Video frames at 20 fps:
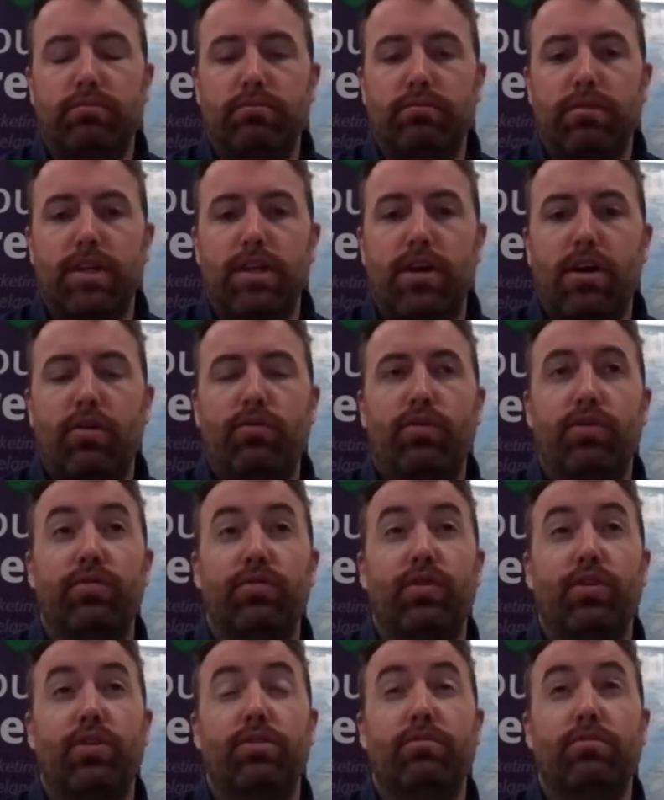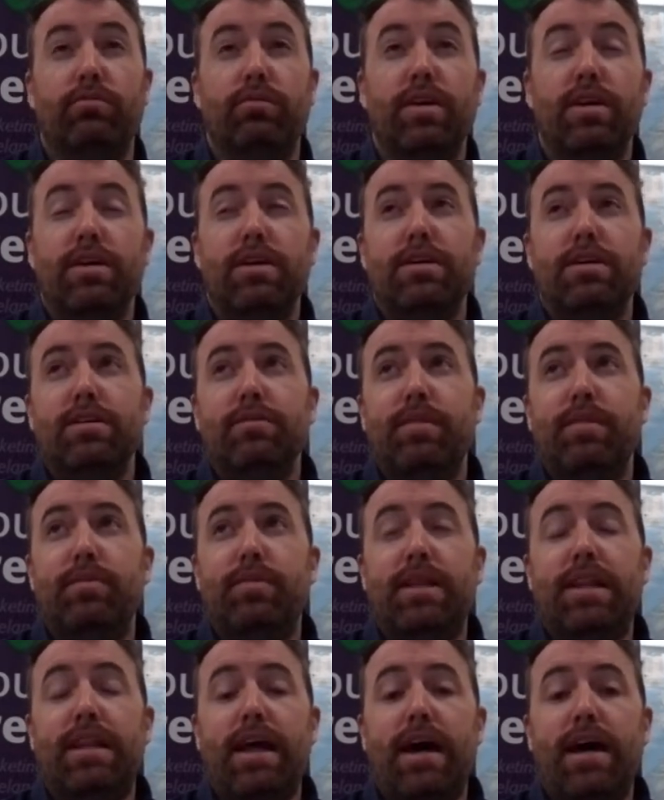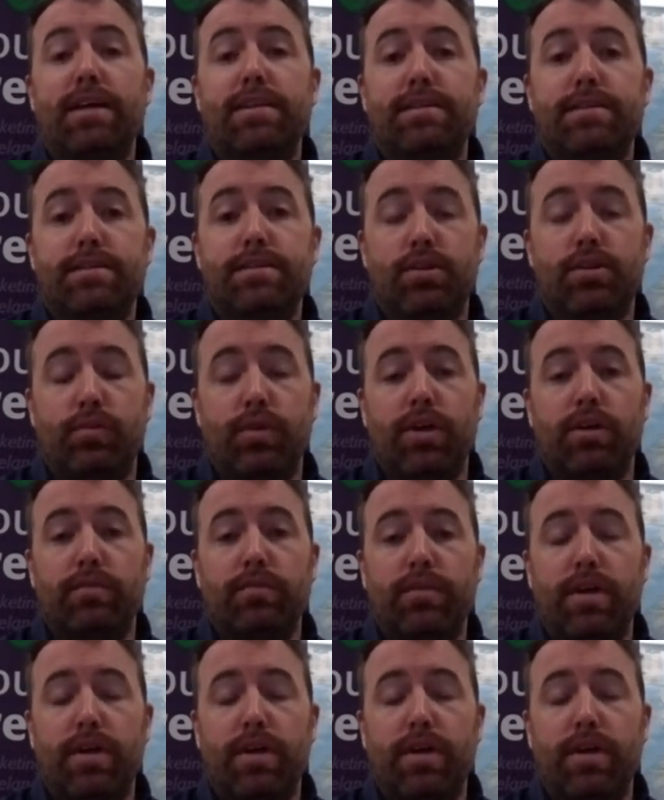you know, would have done maybe last summer.